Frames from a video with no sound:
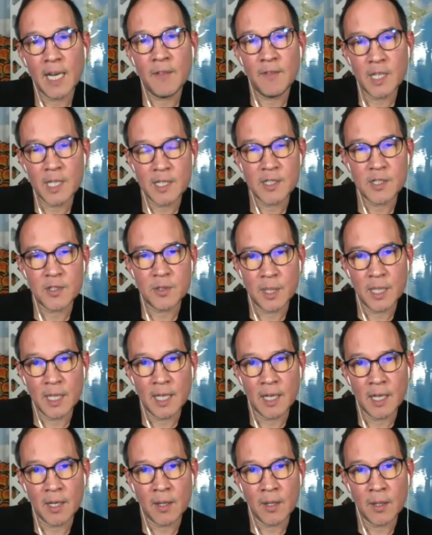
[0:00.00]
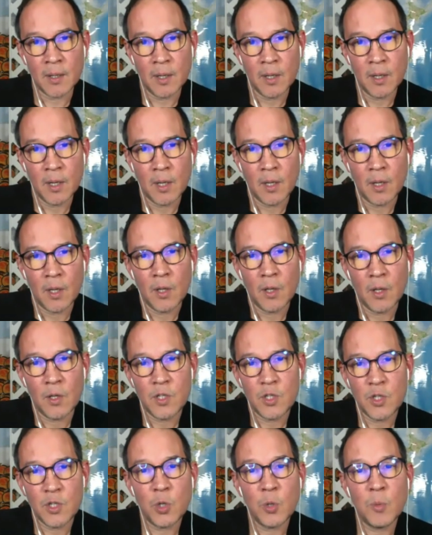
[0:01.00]
industry here
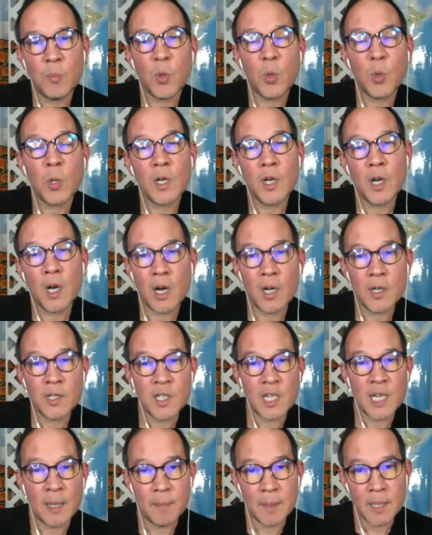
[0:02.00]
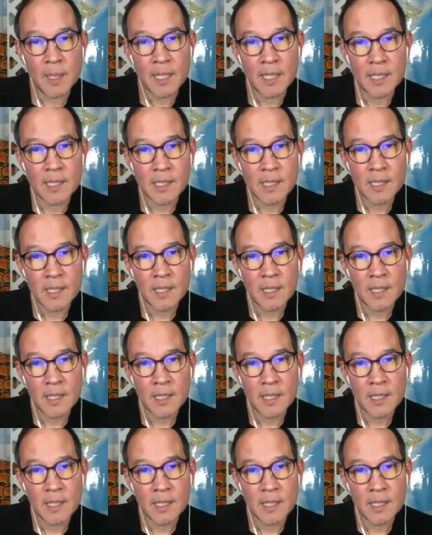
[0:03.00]
to more non-Japanese.